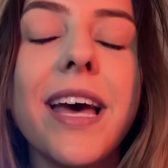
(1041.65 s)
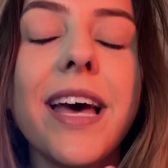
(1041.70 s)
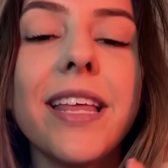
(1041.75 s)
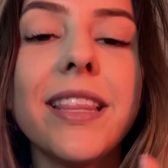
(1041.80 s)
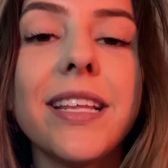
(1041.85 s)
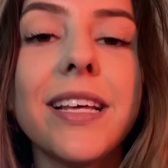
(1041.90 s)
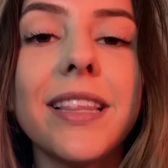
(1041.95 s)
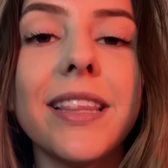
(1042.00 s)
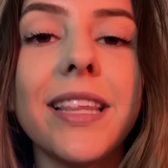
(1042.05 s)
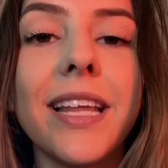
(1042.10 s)

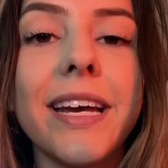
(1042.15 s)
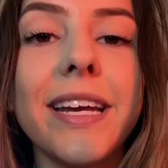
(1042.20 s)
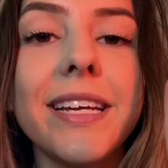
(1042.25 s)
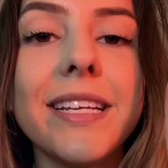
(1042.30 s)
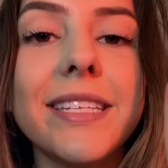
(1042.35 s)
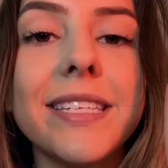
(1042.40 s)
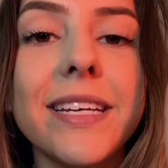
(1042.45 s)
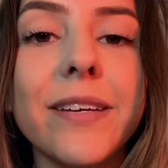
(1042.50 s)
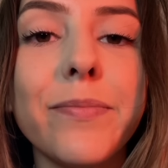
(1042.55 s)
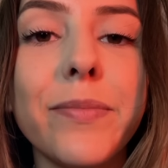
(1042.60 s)
and the
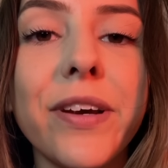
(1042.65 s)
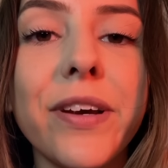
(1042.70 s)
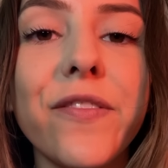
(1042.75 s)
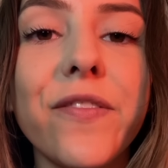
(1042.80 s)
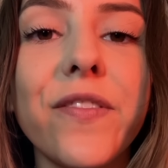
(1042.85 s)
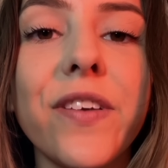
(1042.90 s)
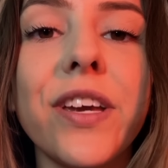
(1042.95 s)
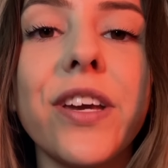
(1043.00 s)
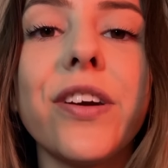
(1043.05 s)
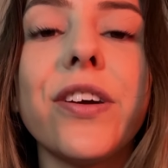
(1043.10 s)
light and my
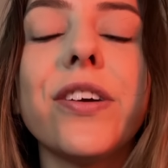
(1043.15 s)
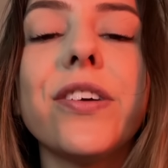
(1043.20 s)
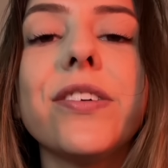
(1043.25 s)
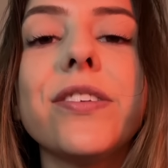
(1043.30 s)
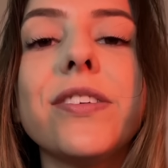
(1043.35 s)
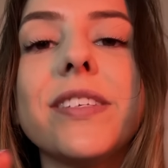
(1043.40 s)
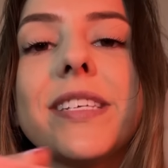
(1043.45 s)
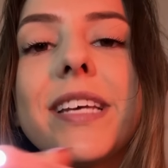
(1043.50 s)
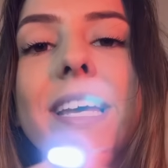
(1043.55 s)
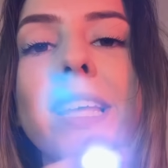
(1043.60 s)

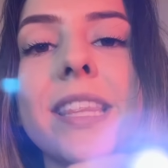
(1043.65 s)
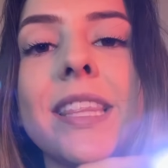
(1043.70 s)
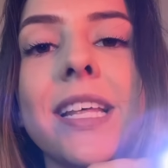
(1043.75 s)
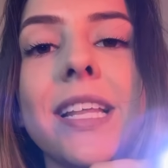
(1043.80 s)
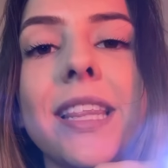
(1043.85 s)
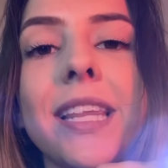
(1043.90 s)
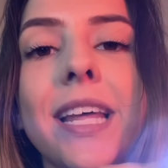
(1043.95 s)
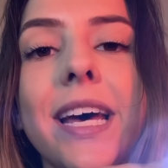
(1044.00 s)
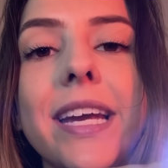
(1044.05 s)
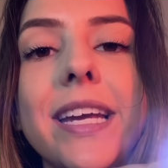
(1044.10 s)
fingers and the
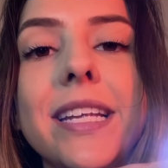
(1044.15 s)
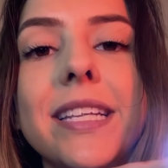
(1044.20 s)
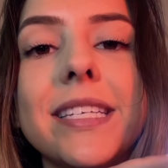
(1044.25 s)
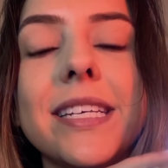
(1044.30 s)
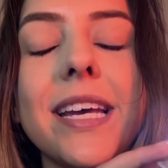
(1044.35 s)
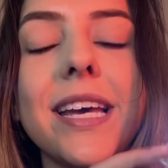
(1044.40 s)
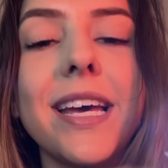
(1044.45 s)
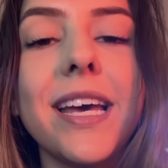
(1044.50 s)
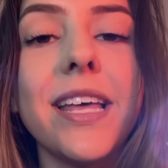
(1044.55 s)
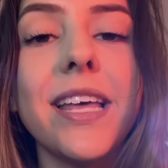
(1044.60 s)

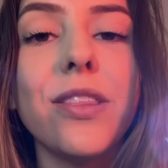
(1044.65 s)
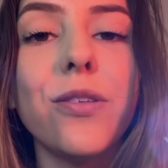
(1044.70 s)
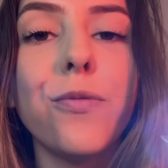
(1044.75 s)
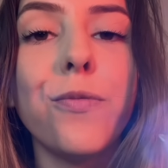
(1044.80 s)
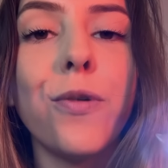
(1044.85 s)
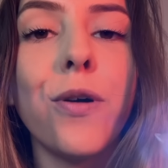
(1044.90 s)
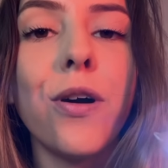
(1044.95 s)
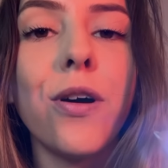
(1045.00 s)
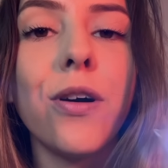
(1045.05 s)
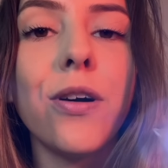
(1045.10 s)
light and the
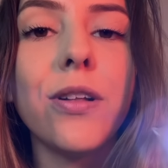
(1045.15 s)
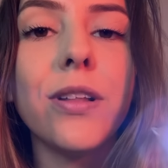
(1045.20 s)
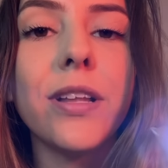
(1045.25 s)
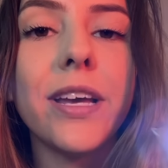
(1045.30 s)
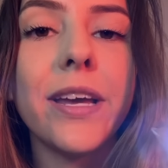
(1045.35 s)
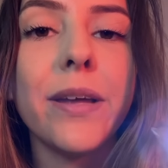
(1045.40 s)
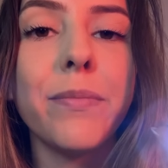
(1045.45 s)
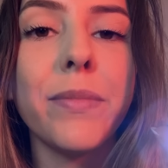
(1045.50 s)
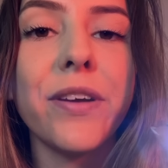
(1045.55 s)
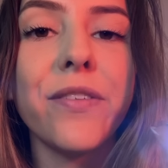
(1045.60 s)
wall
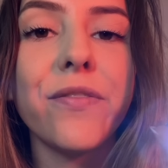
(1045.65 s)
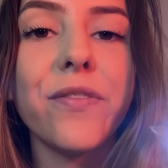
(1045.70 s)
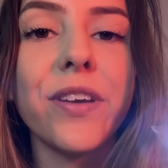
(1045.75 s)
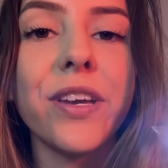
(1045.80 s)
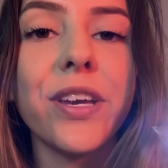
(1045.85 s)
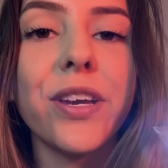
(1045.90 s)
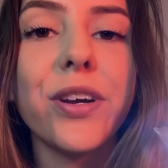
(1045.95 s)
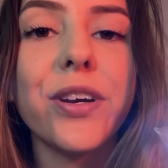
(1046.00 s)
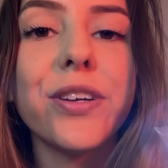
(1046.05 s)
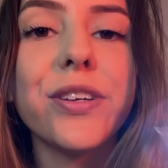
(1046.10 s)
and my
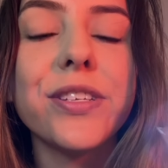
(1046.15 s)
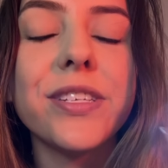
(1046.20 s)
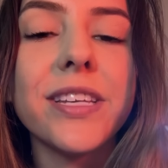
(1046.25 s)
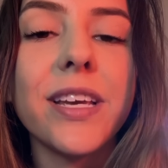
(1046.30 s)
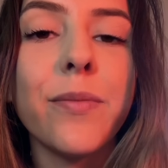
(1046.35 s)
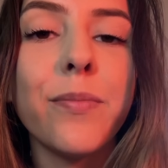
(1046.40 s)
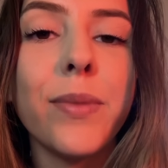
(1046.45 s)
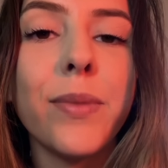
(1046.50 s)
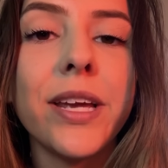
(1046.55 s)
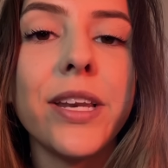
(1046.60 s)
fingers
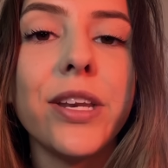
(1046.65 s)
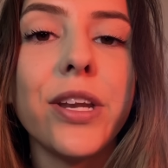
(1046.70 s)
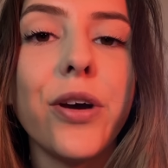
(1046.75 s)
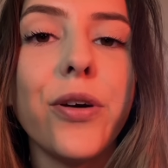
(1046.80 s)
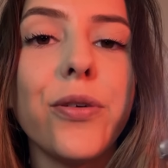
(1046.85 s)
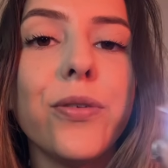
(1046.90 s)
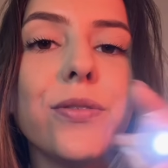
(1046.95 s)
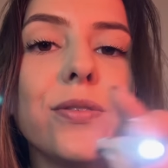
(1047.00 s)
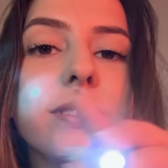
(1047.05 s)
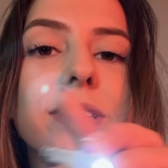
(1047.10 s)
and my
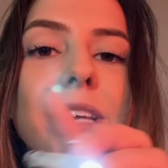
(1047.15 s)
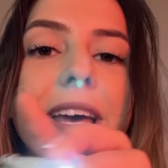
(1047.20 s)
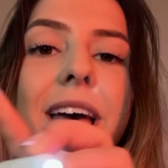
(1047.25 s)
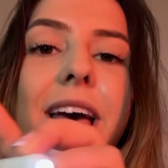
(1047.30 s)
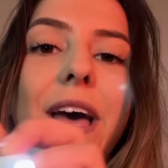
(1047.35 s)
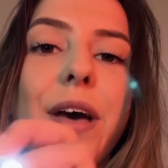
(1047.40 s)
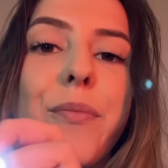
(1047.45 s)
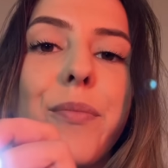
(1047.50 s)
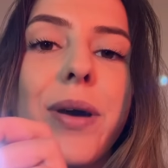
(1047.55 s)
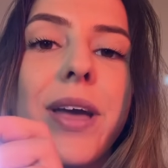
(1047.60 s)
nose
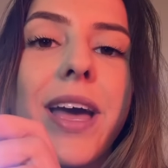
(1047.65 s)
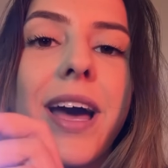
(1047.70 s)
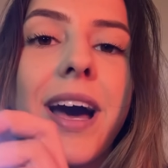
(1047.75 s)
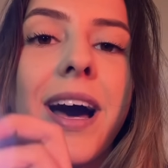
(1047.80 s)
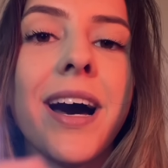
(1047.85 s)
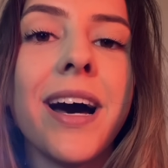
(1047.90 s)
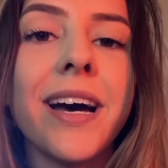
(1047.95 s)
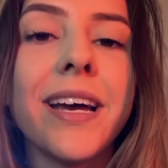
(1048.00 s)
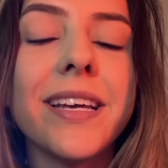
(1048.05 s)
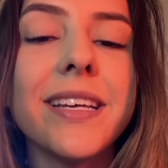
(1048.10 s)
and my
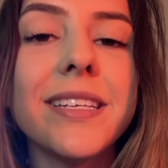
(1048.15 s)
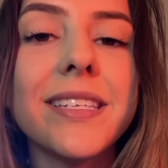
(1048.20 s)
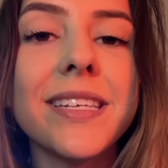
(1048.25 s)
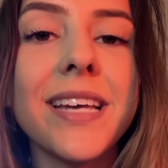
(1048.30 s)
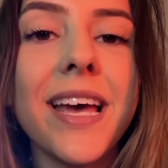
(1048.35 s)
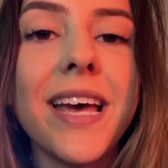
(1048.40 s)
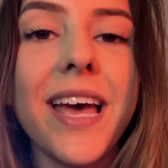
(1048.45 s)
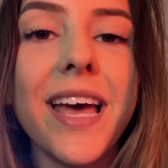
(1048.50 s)
eyes